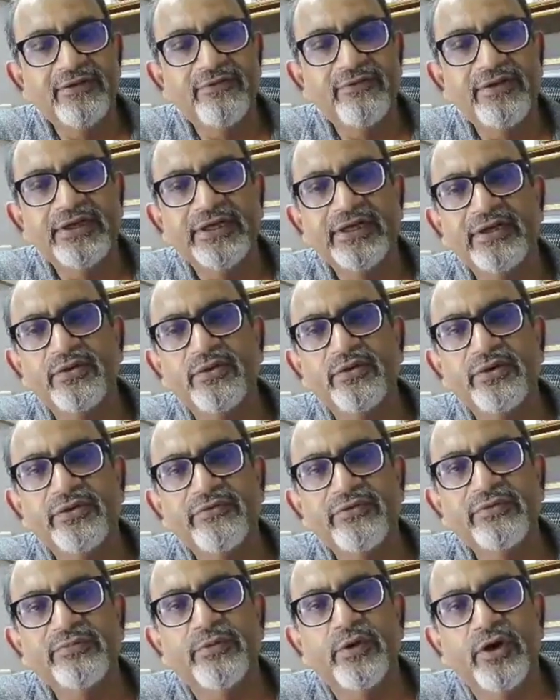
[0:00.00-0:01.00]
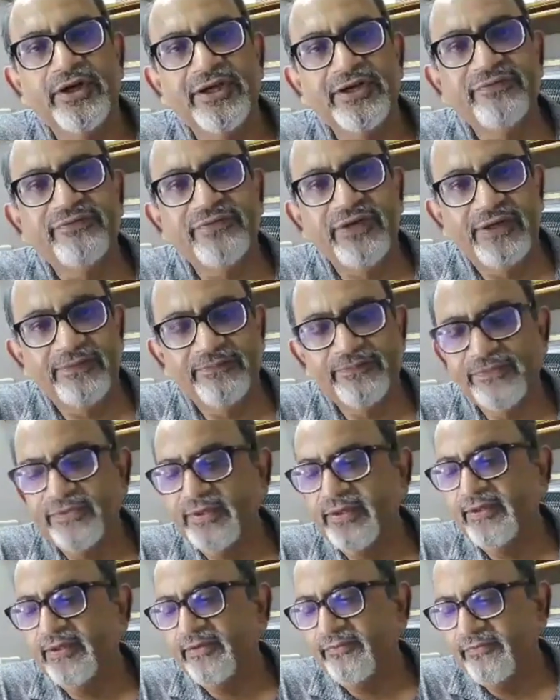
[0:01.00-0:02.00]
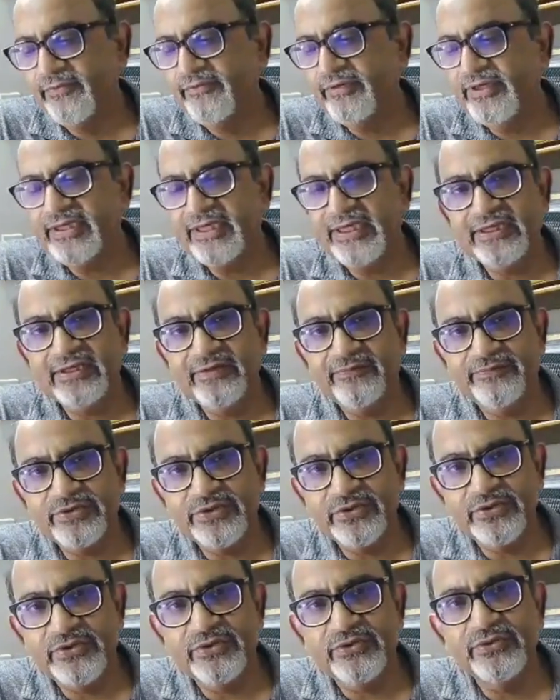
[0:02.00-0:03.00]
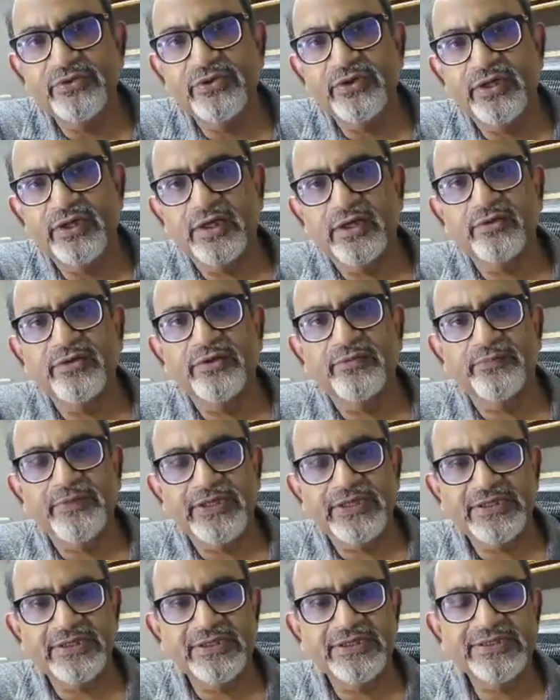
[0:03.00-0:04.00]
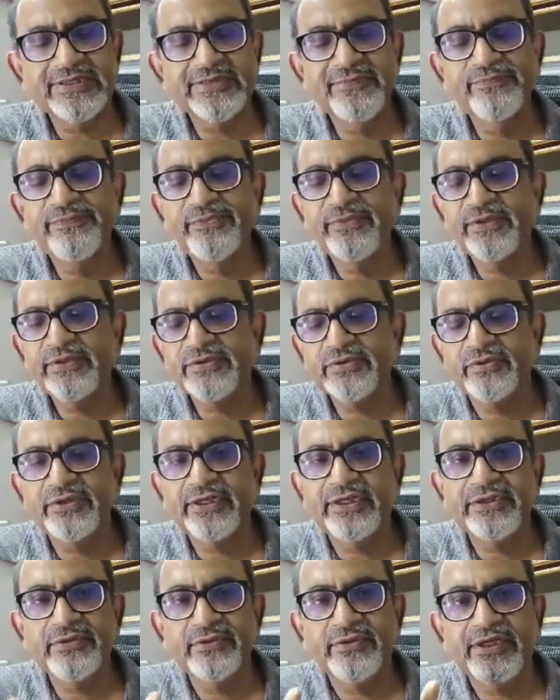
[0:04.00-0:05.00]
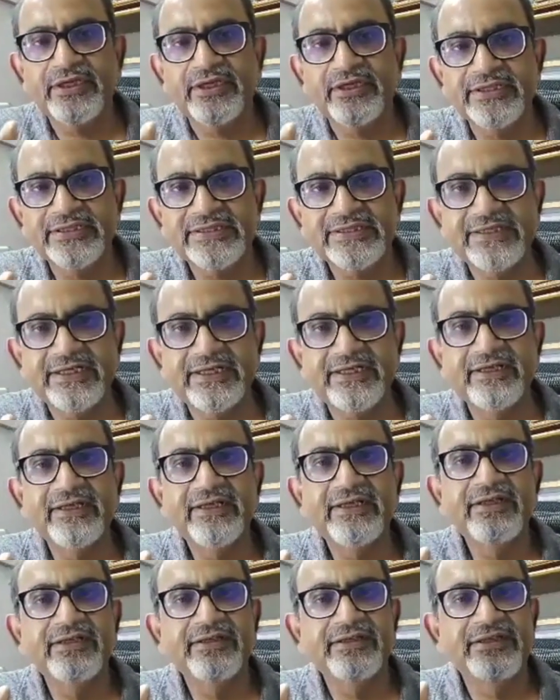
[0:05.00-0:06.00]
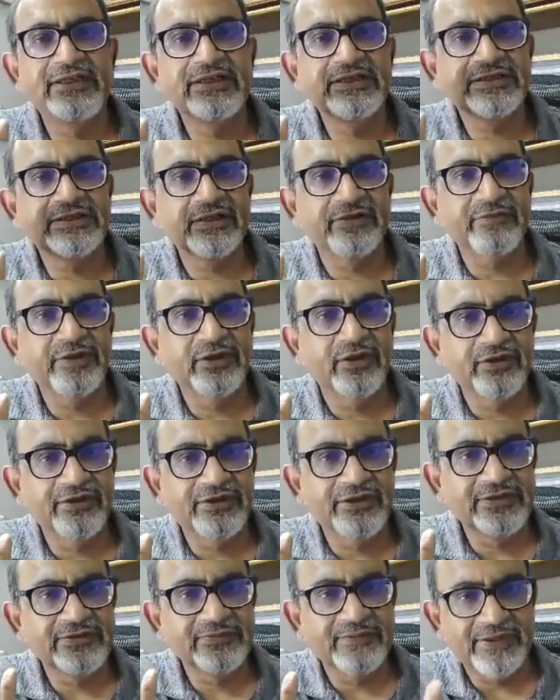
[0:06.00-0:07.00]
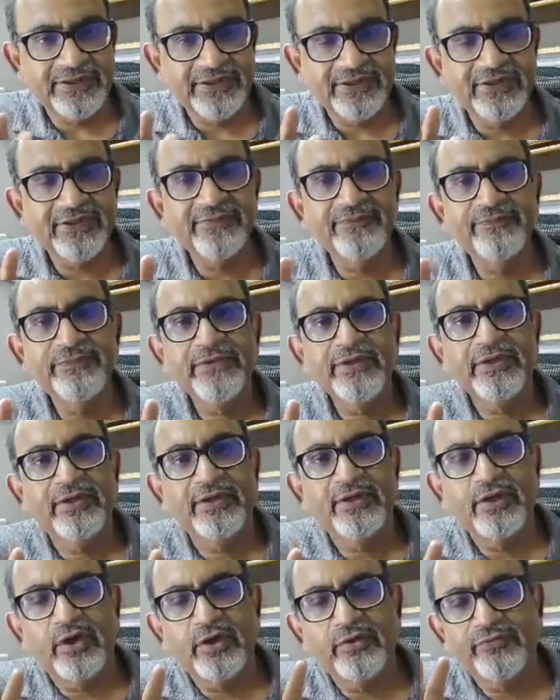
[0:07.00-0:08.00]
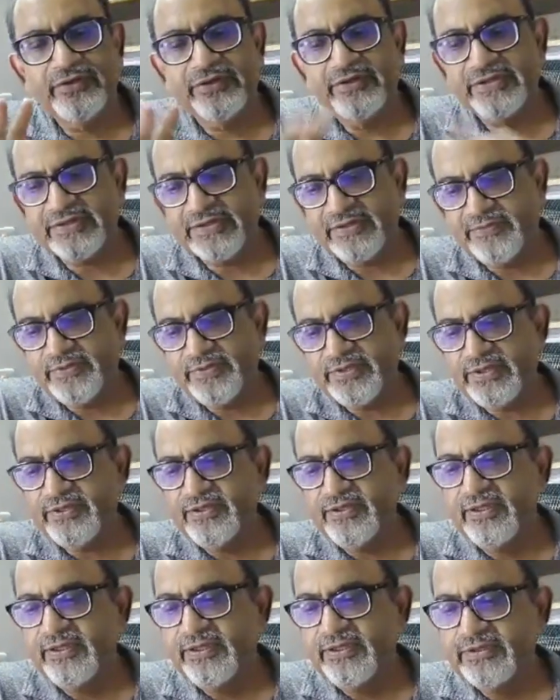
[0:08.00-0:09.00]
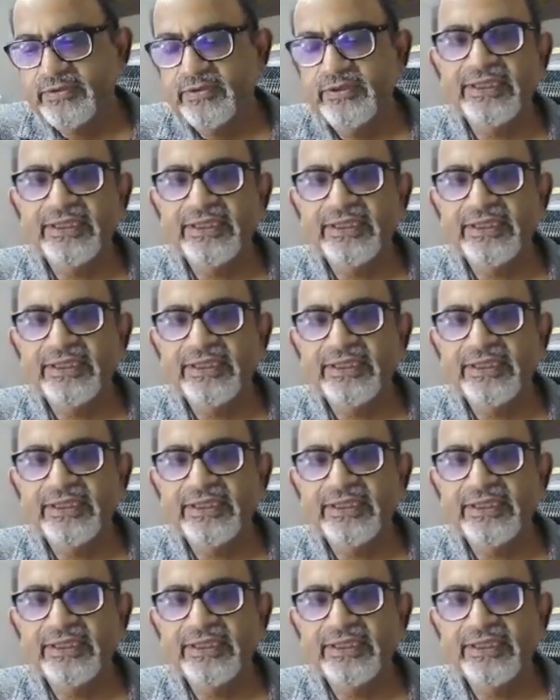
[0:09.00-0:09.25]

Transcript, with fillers: we can do it with Boari flap. We will show you around the pictures so that you can understand these terminologies better along with description. So